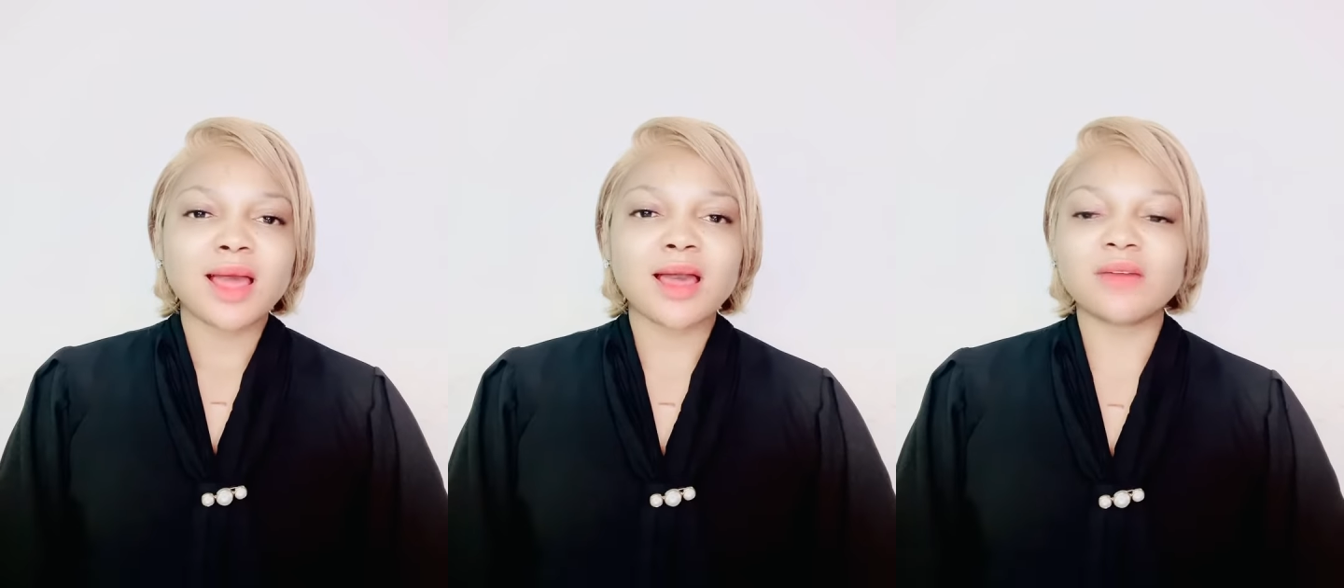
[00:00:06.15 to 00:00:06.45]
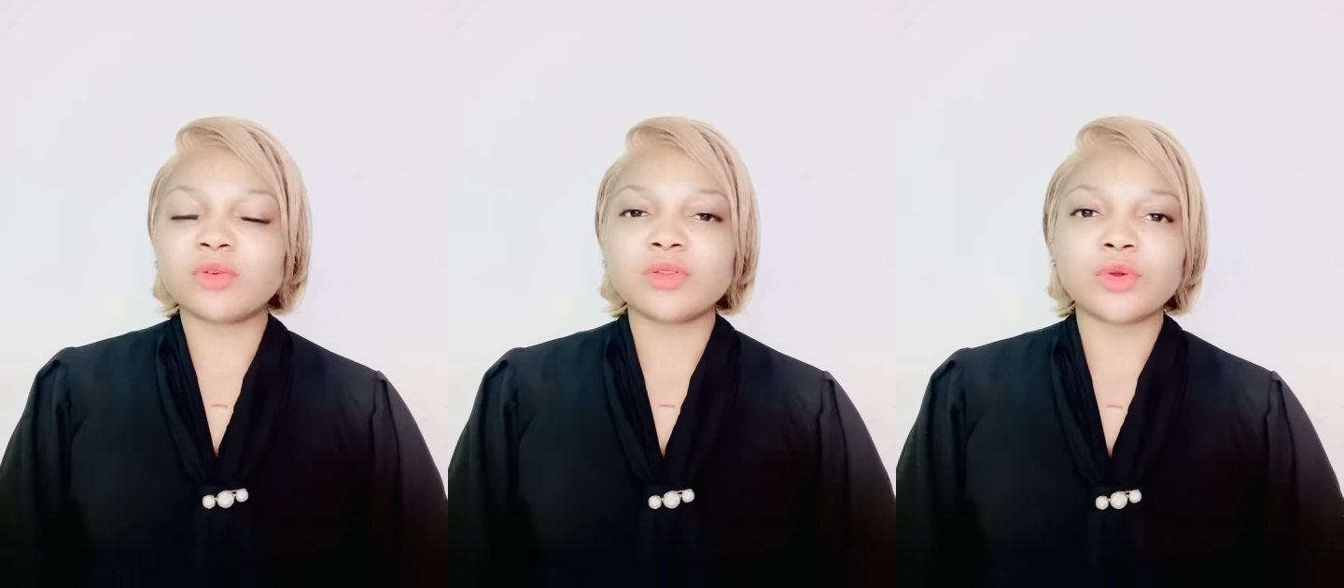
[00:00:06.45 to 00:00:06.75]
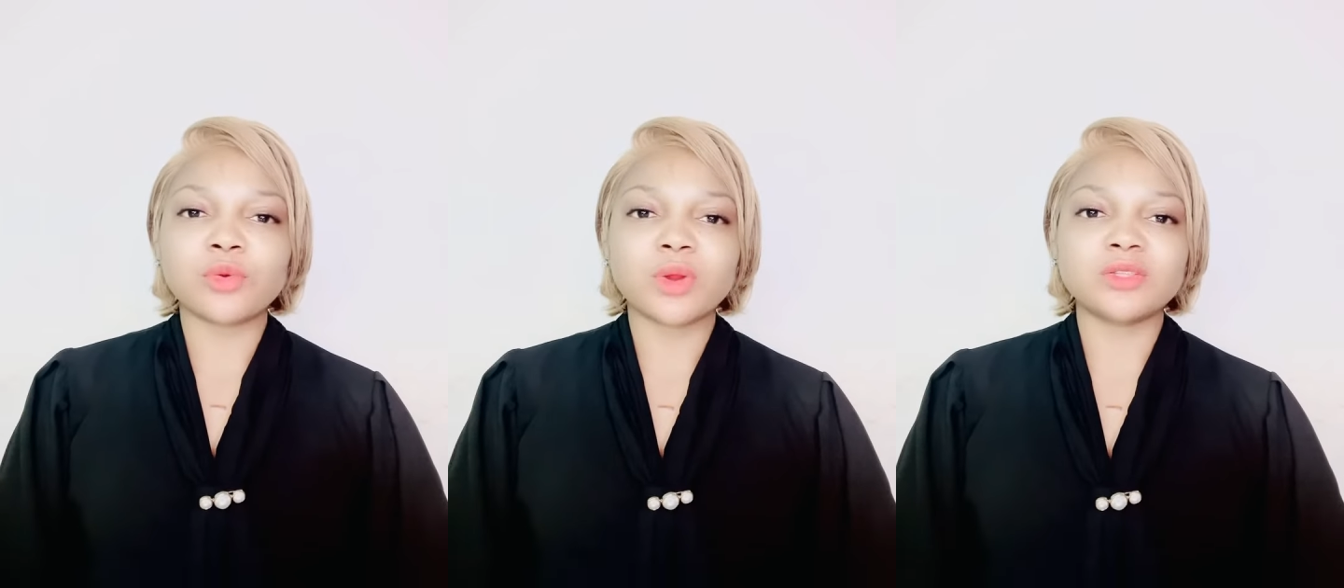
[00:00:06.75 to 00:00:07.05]
I've got
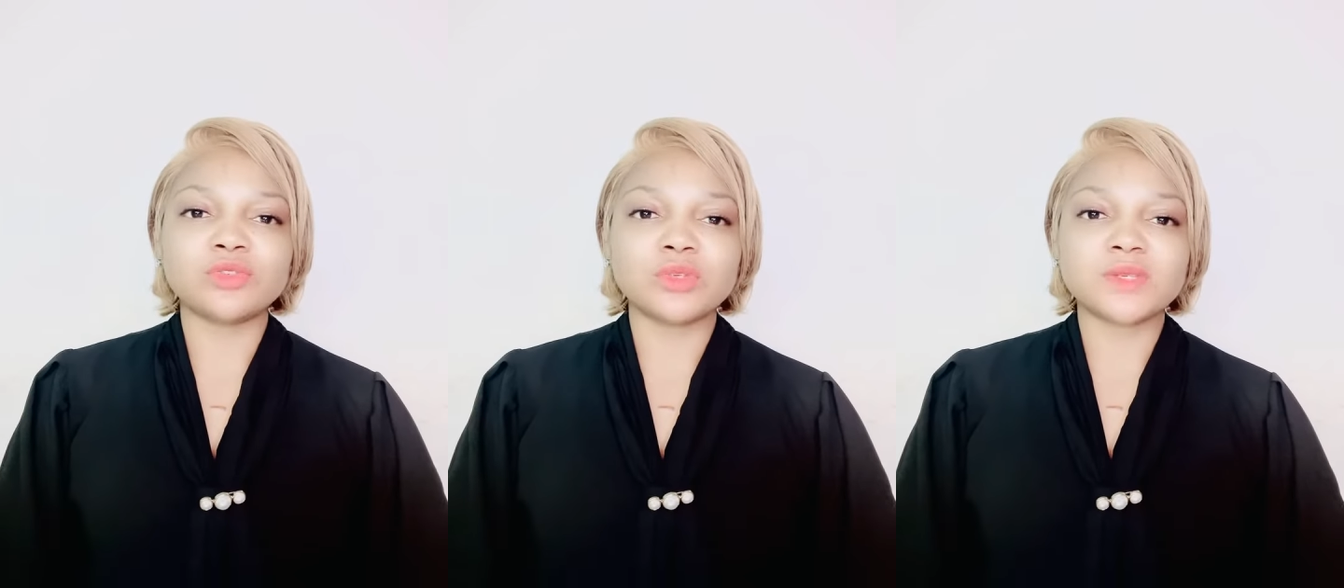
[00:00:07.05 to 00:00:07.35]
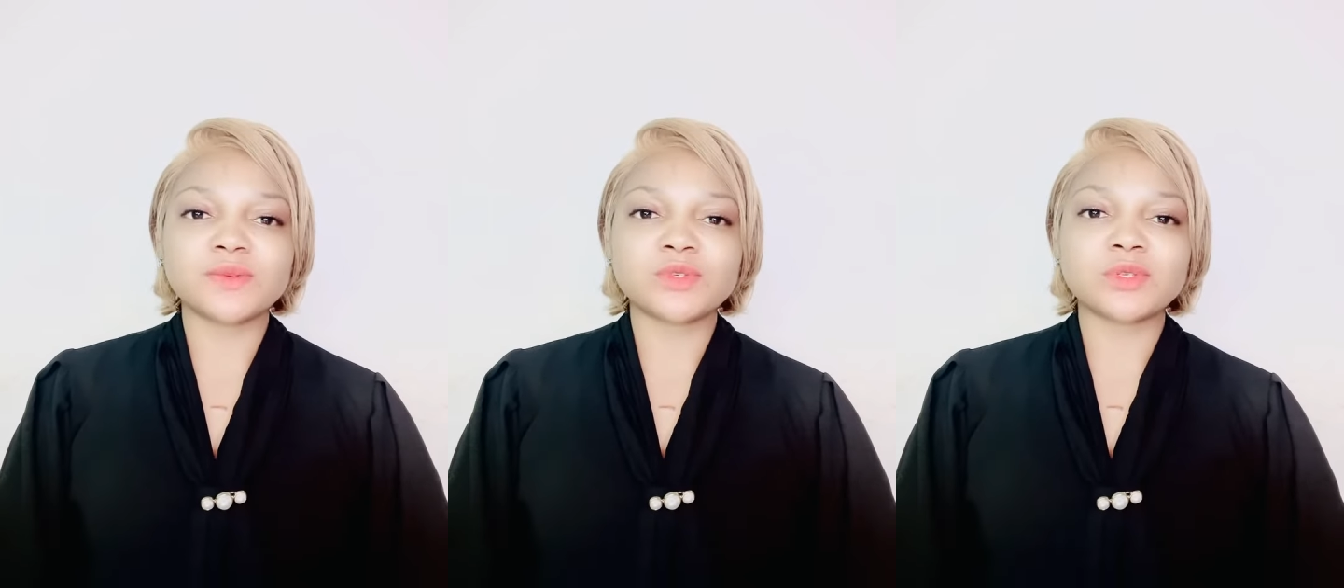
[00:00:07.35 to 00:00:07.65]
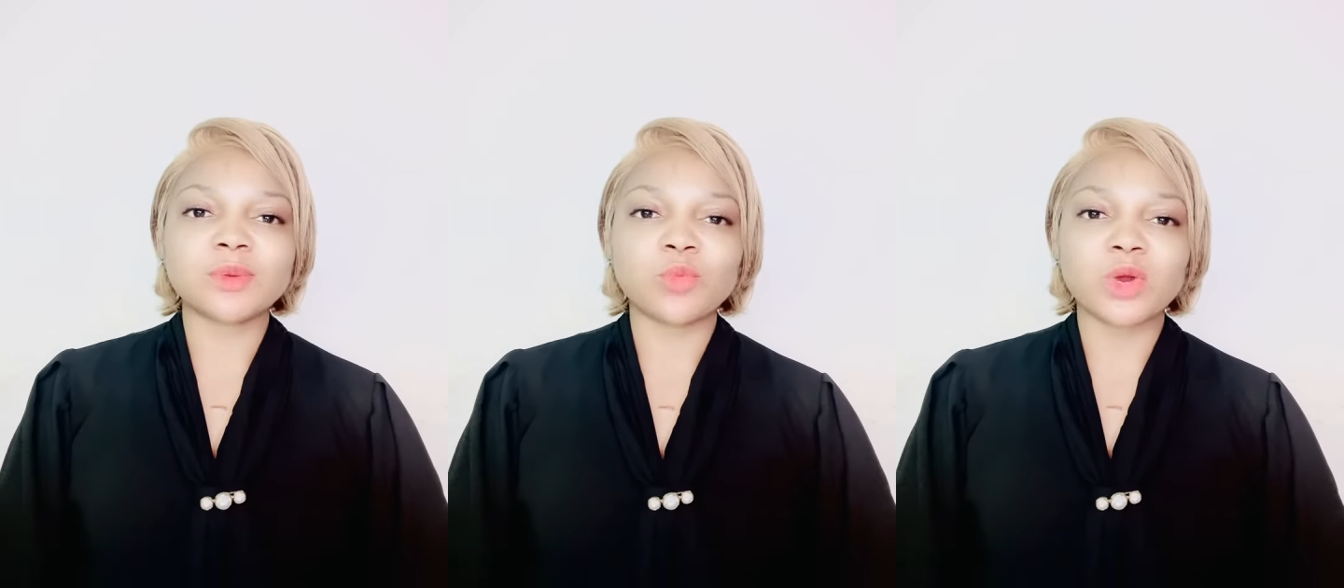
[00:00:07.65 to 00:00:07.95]
a great news for
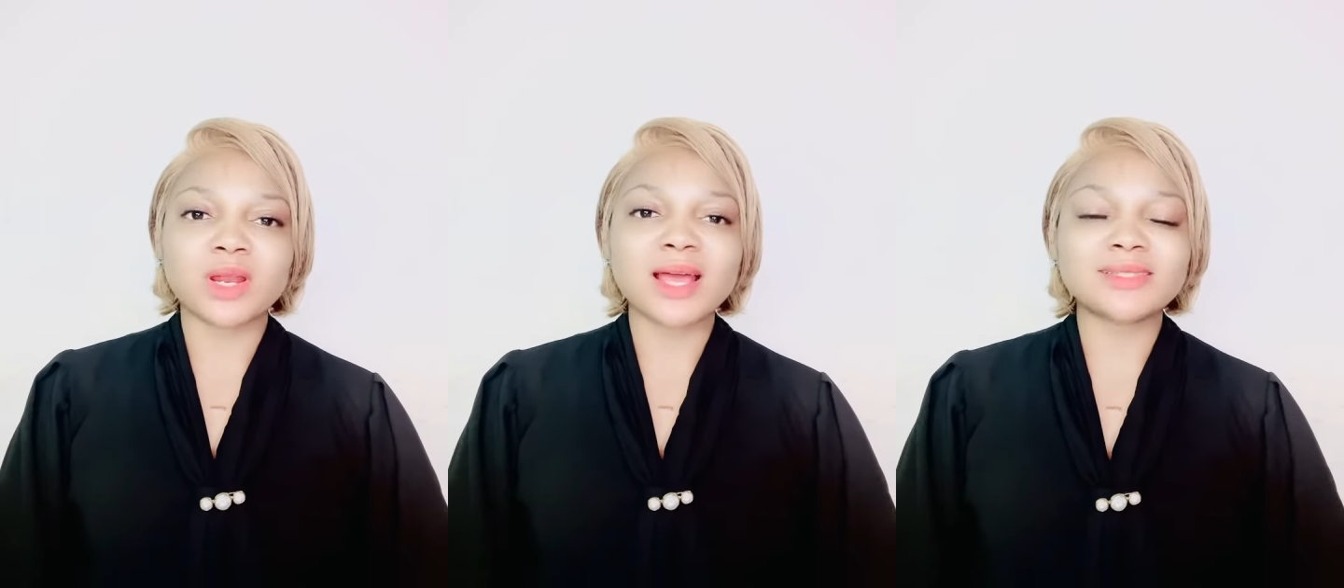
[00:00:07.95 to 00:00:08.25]
someone.